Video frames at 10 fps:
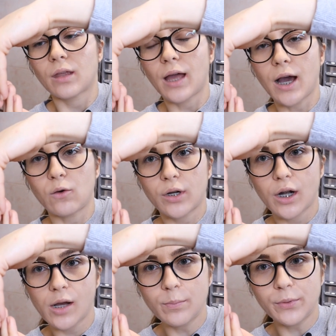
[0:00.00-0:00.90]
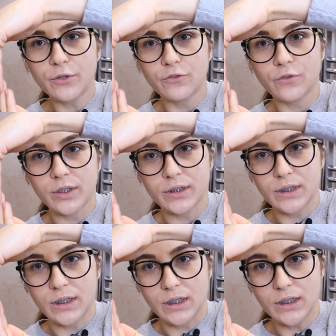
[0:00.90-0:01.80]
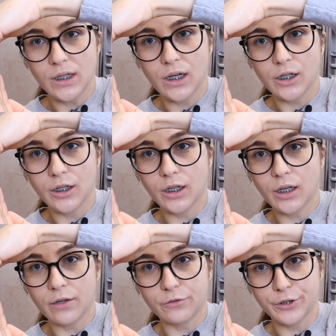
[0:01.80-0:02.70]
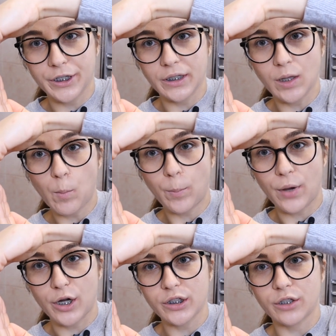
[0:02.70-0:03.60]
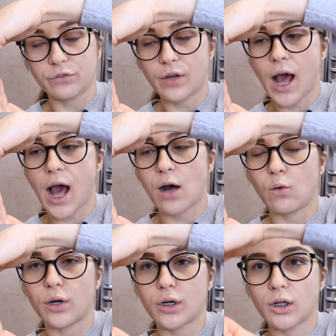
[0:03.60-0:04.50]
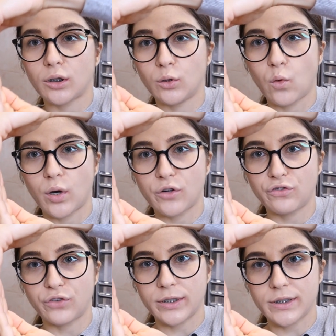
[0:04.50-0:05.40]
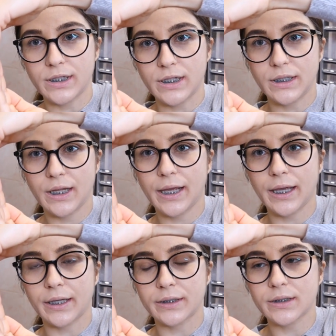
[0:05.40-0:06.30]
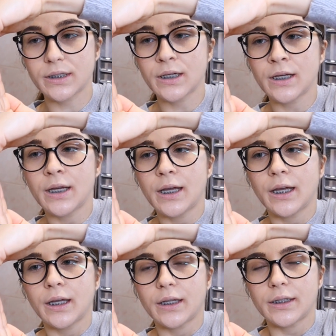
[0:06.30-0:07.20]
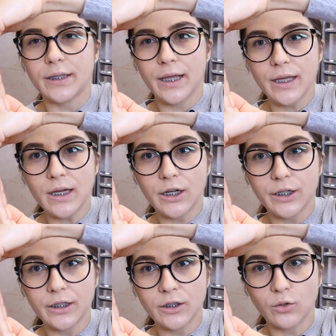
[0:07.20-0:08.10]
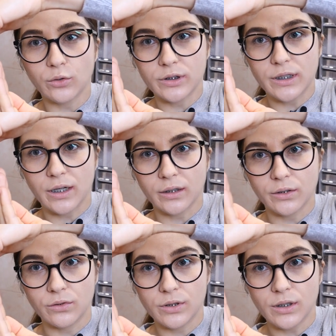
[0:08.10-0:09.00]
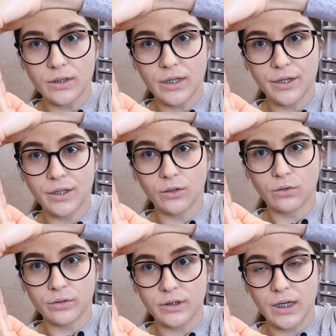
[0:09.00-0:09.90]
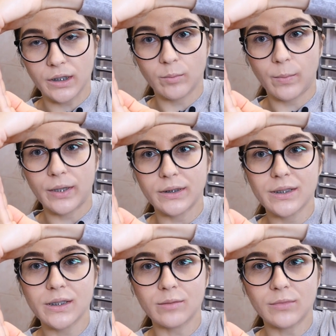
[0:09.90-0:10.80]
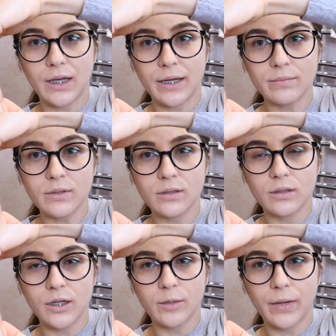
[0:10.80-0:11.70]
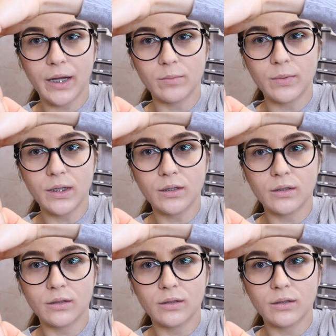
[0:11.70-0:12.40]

our upper front teeth are covering part of our lower front teeth and they are in contact. You see, they're in contact, but sometimes there might be